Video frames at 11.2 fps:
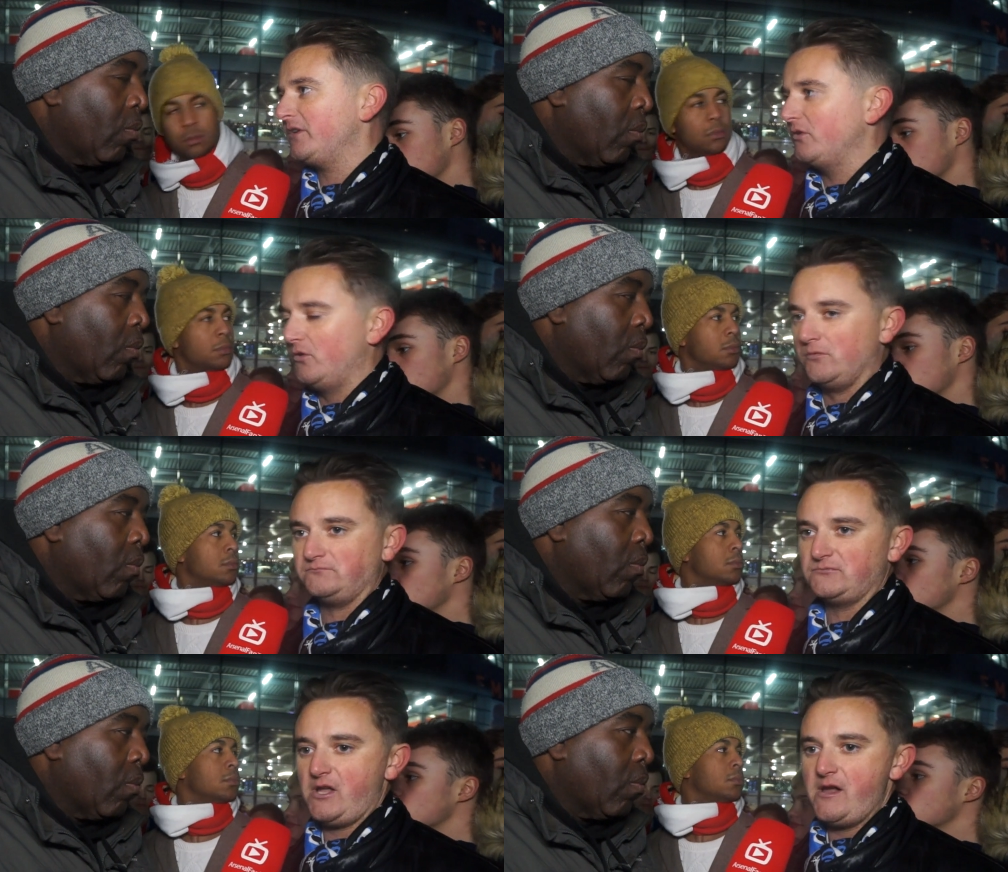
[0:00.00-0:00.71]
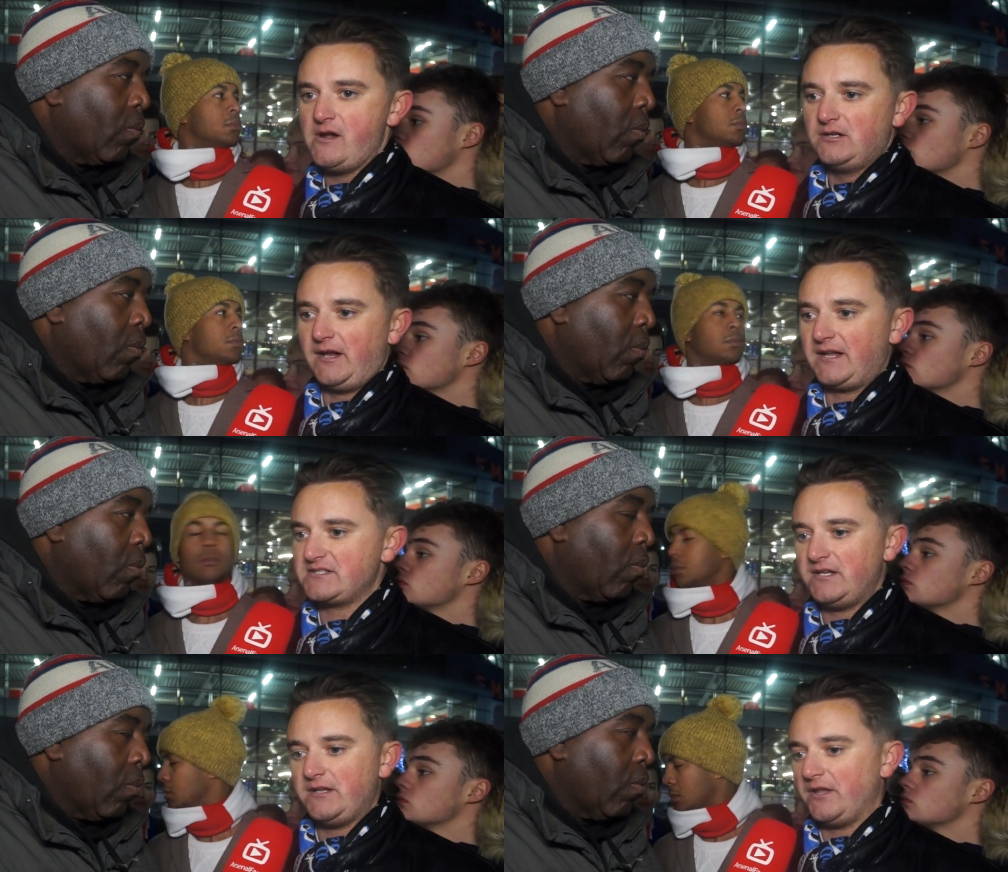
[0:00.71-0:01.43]
Speaker 1: at home. Like I
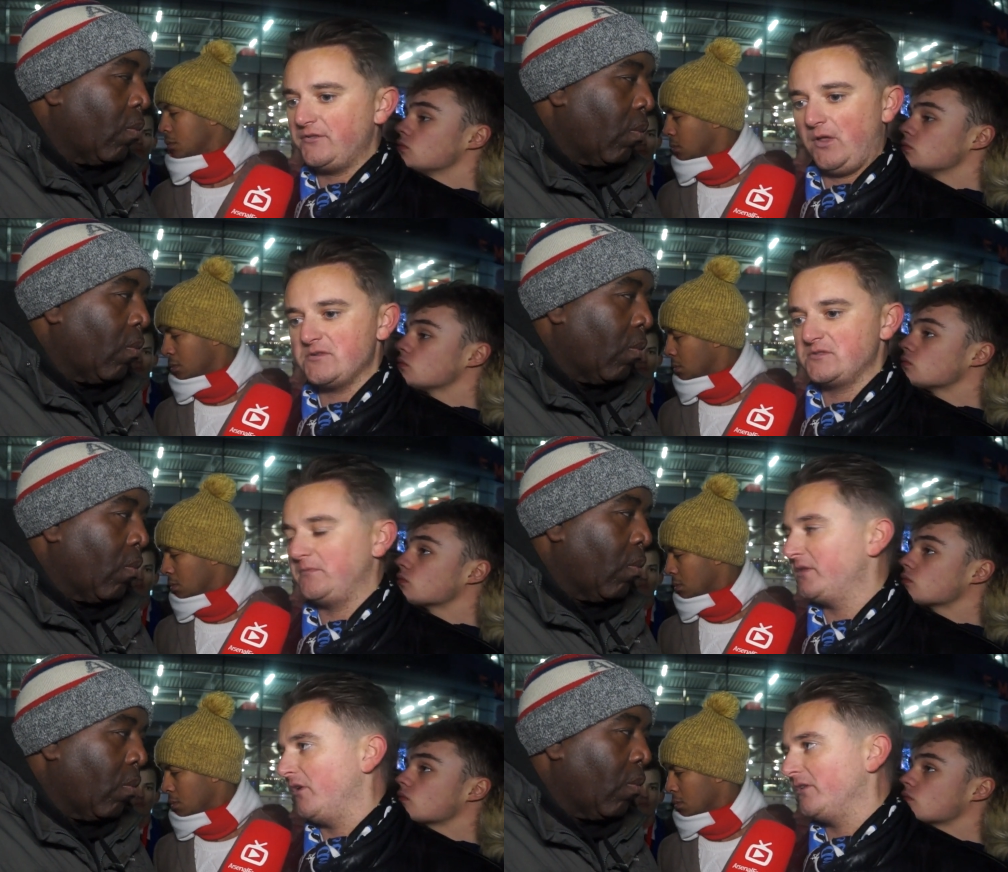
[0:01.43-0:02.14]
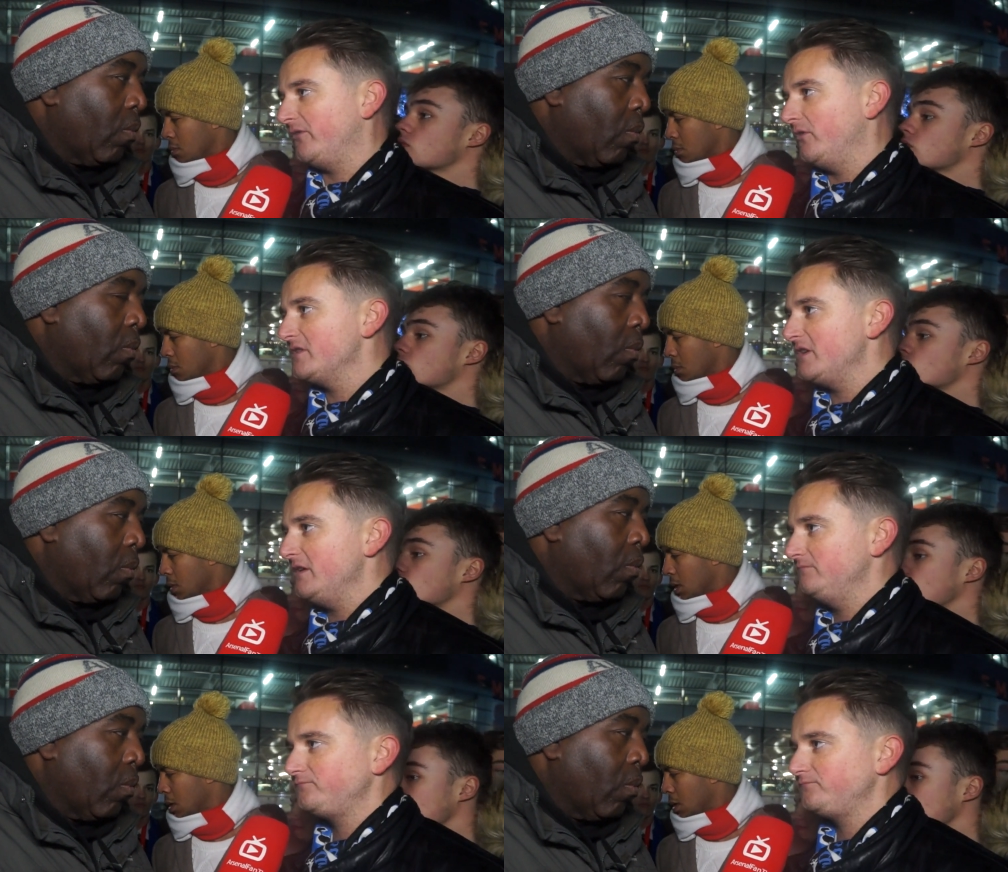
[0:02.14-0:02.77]
say, I thought that was going to be three or four easy.